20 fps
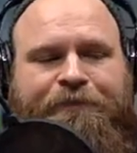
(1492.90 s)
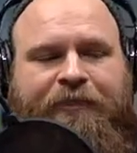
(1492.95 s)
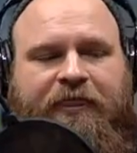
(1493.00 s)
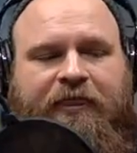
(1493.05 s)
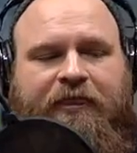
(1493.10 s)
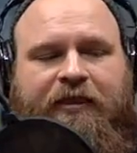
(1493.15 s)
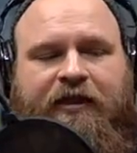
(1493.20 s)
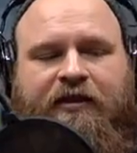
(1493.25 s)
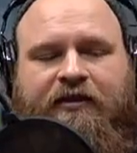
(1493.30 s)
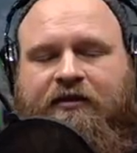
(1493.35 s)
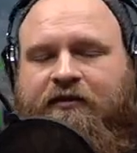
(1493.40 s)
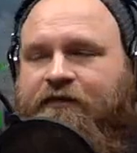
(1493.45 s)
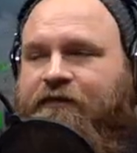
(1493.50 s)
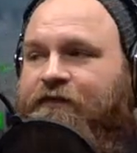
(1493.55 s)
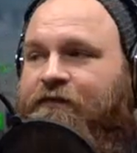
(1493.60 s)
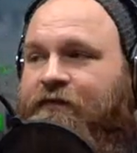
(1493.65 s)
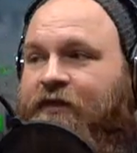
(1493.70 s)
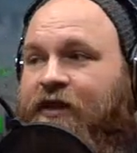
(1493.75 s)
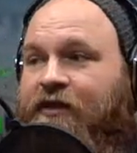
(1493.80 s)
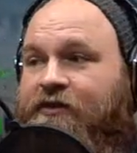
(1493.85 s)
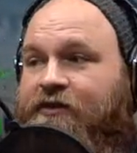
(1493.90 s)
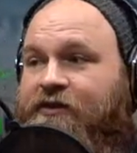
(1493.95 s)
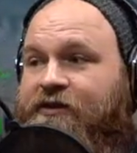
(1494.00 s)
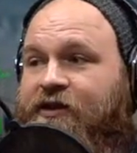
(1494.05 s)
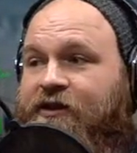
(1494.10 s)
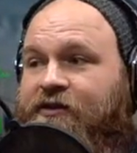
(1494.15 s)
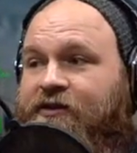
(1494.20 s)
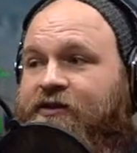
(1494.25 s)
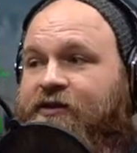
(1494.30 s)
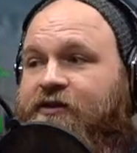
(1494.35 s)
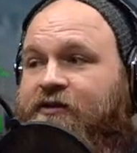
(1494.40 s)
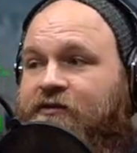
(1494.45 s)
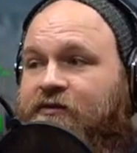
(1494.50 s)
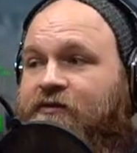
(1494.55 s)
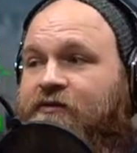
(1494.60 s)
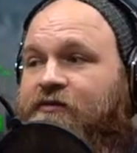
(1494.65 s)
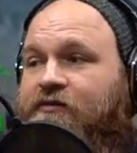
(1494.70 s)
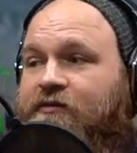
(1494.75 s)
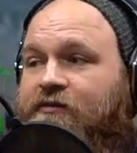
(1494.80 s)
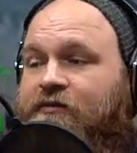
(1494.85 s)
zits
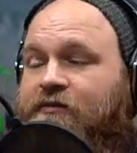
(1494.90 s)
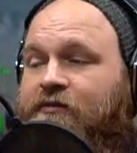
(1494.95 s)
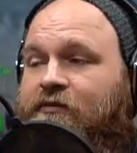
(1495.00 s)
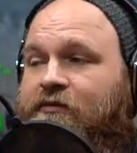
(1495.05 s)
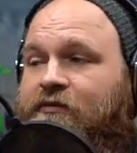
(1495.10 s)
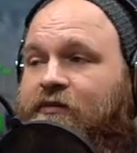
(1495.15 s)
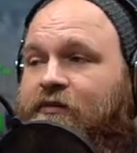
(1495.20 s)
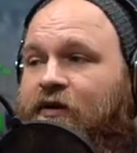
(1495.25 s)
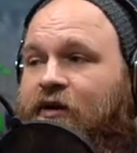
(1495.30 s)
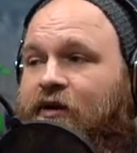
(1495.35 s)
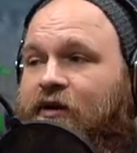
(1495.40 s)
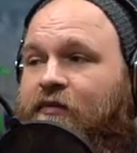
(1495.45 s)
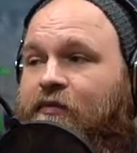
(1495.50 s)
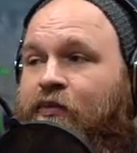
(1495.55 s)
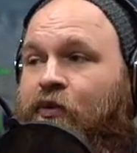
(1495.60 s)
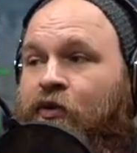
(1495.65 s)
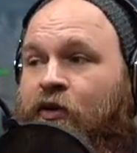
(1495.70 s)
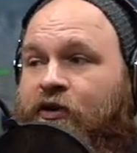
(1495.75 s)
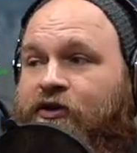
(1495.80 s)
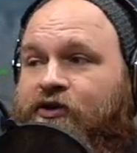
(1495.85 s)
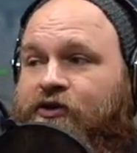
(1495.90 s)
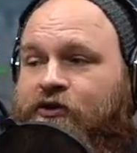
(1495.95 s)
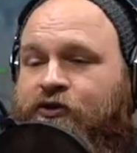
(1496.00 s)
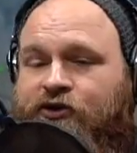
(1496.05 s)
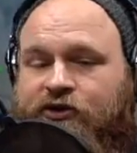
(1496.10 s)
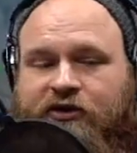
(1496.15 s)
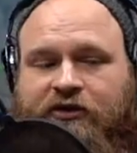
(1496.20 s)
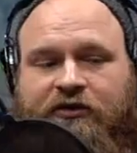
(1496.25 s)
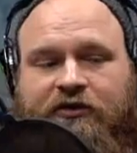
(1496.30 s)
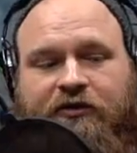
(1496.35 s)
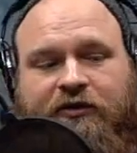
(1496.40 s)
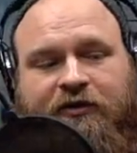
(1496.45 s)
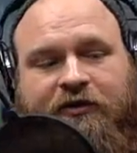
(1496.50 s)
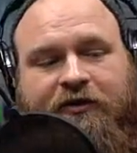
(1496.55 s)
and poor extrusion.